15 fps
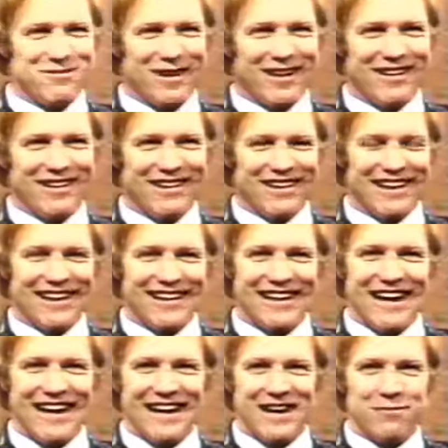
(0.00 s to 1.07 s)
mother uh,
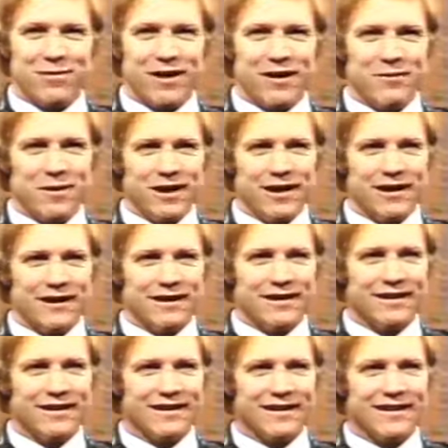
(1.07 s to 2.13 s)
gang up on me,
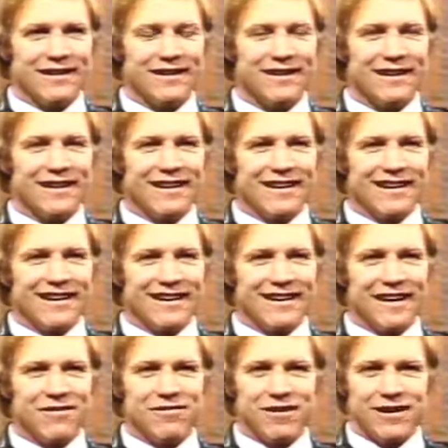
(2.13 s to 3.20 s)
and uh,
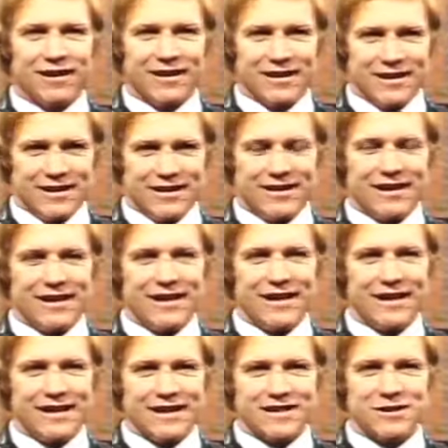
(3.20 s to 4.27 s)
they feel he, that he
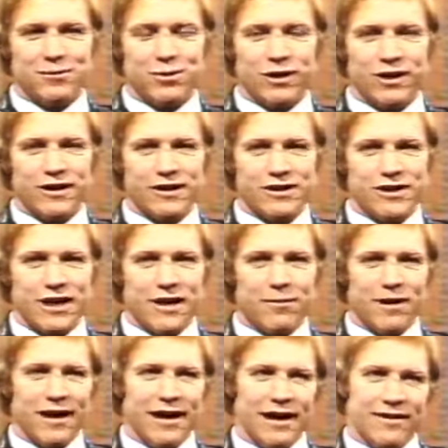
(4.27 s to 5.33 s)
does a pretty good job.
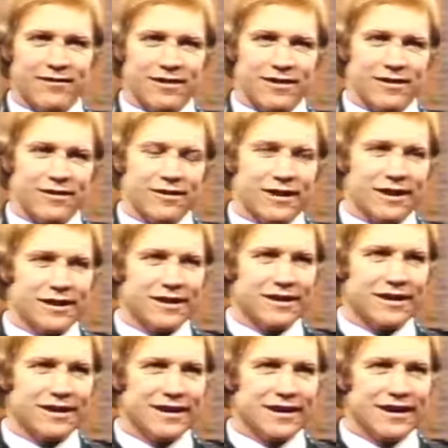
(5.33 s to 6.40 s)
I have to uh,
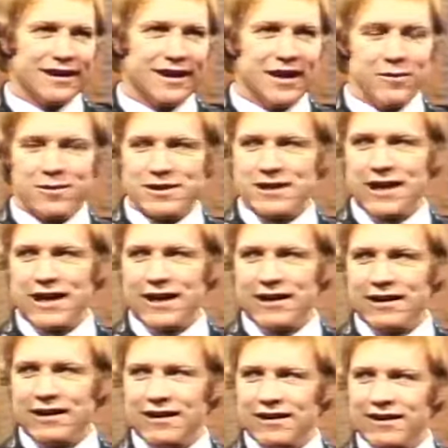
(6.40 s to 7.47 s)
keep his
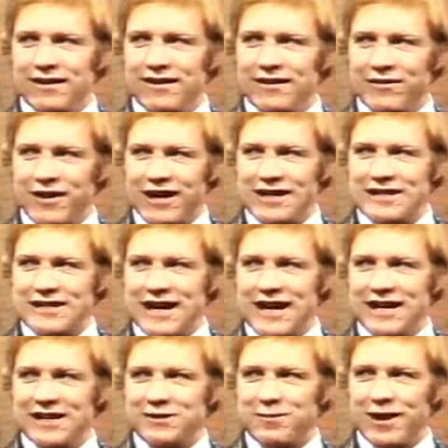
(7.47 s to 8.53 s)
head uh, the right
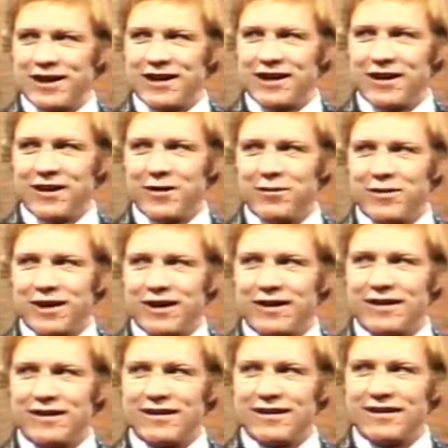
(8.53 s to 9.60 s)
size by telling him that
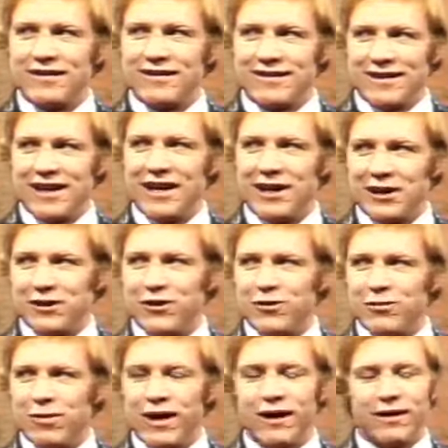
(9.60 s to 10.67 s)
uh, he could do
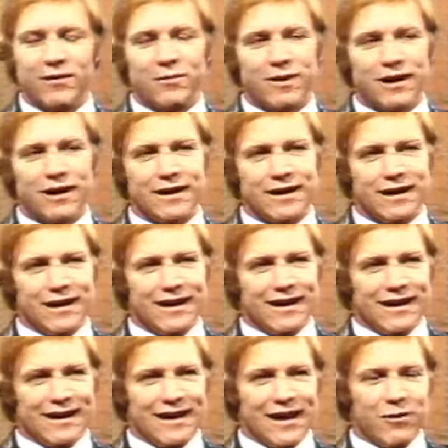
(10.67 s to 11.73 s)
better, but
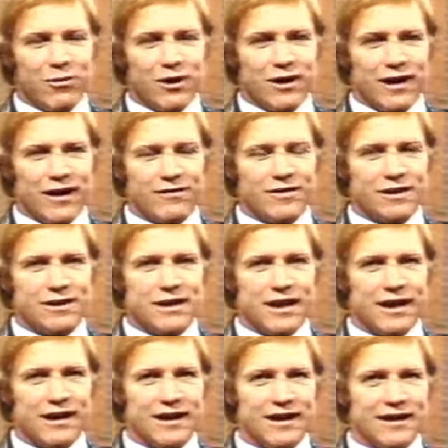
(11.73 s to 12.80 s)
I will have to
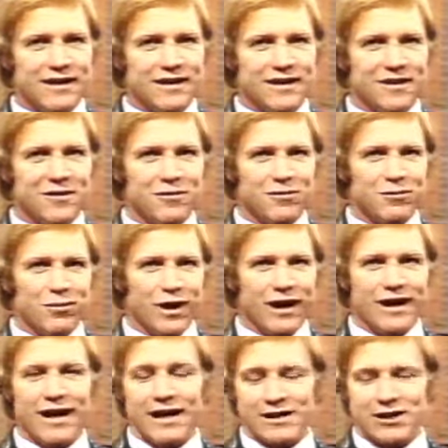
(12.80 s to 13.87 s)
say that uh,
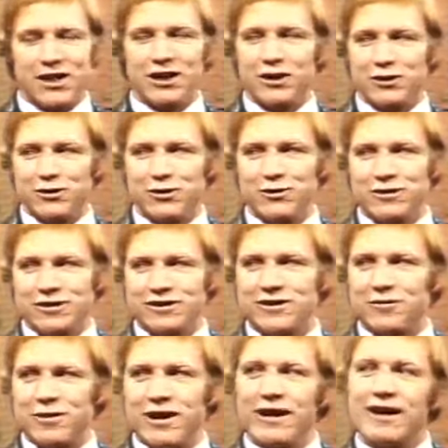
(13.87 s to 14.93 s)
Brett has all the tools
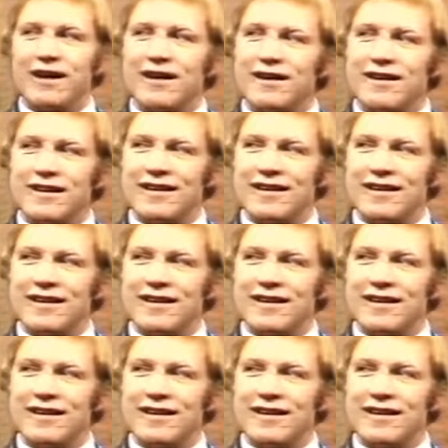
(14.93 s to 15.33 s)
to be a,